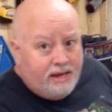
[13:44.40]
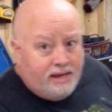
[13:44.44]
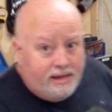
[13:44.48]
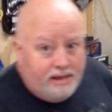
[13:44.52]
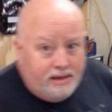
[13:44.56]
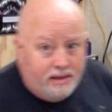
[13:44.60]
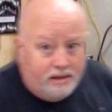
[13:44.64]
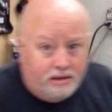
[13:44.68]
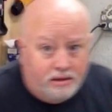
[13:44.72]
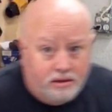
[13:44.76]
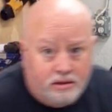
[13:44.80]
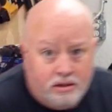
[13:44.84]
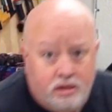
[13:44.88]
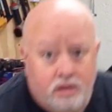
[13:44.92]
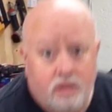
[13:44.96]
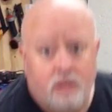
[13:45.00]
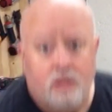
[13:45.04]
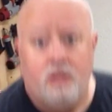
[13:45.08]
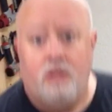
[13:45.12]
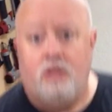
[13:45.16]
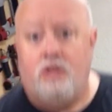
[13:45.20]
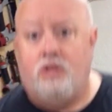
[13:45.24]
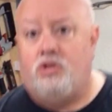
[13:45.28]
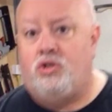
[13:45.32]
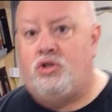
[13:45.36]
and
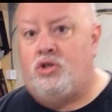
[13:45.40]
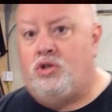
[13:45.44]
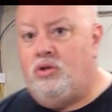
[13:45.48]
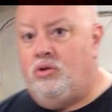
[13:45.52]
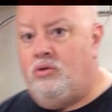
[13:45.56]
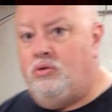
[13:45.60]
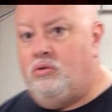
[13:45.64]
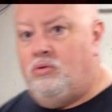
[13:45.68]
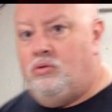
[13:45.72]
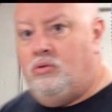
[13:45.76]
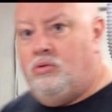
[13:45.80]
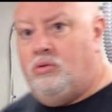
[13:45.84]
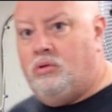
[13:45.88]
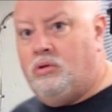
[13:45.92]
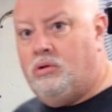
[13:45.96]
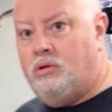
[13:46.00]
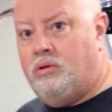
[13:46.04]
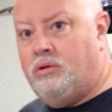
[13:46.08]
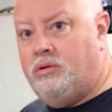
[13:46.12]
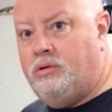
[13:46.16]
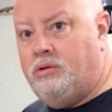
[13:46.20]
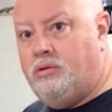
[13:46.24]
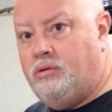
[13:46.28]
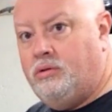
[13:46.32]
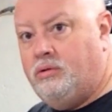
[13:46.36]
to
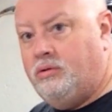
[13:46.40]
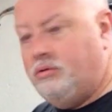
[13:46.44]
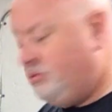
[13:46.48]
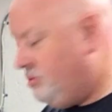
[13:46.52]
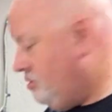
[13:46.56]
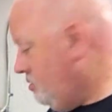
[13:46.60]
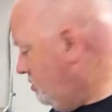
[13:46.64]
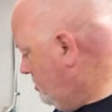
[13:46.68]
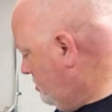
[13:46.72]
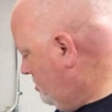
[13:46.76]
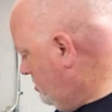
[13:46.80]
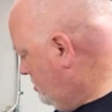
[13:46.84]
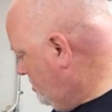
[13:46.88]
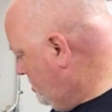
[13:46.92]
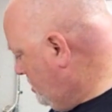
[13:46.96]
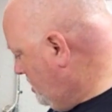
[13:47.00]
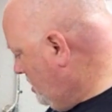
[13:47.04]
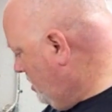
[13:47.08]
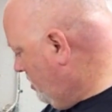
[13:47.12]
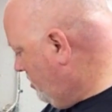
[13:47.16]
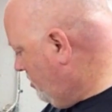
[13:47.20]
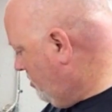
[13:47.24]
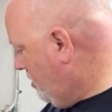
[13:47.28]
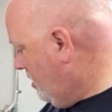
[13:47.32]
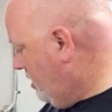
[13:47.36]

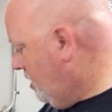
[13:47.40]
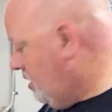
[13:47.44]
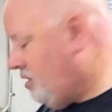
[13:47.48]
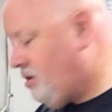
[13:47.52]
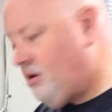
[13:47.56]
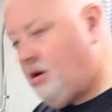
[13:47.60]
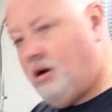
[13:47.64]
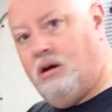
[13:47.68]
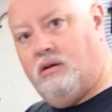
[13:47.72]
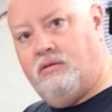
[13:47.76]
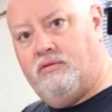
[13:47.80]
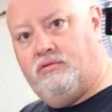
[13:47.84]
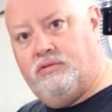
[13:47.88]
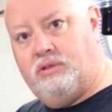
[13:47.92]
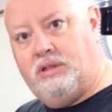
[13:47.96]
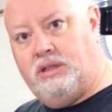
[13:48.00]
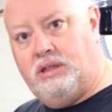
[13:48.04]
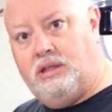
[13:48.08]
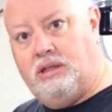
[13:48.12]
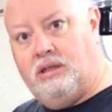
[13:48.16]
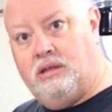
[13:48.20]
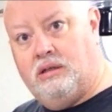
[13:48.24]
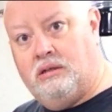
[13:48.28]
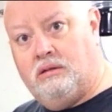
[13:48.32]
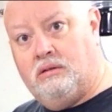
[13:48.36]
the other end of
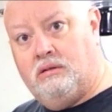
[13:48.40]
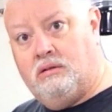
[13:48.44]
the